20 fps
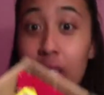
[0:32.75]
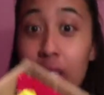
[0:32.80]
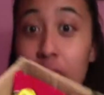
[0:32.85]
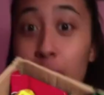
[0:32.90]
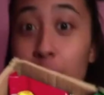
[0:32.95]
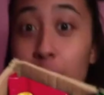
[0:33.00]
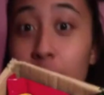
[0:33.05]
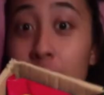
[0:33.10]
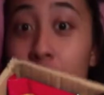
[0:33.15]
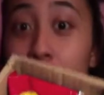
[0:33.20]

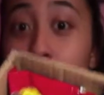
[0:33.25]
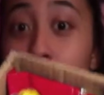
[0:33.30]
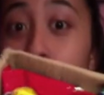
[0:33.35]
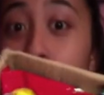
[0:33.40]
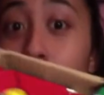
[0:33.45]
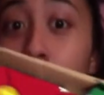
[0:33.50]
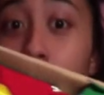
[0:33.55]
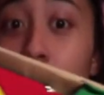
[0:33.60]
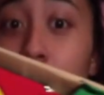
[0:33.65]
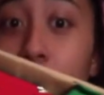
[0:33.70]
So this is the
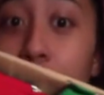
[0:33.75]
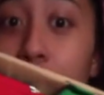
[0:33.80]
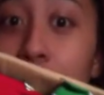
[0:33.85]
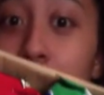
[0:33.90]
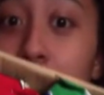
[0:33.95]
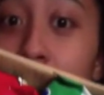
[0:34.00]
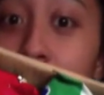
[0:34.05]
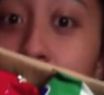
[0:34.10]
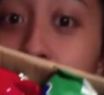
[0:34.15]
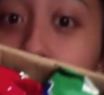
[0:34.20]

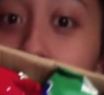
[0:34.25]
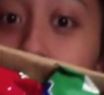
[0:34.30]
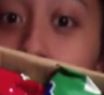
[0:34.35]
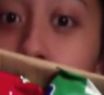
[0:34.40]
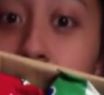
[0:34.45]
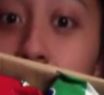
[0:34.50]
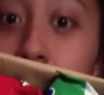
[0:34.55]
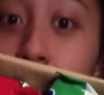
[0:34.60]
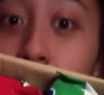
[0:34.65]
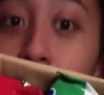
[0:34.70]
contents
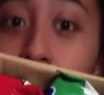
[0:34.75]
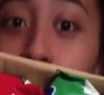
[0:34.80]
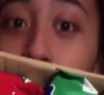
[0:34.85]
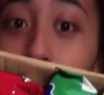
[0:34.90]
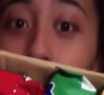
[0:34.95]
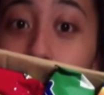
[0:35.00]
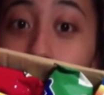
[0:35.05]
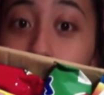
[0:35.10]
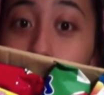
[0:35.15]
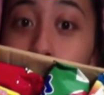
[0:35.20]

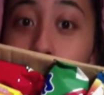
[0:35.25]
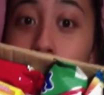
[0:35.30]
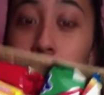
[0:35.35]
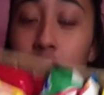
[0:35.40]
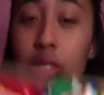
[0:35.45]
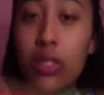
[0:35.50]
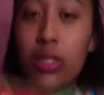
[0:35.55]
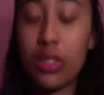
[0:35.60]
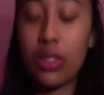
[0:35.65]
of the box.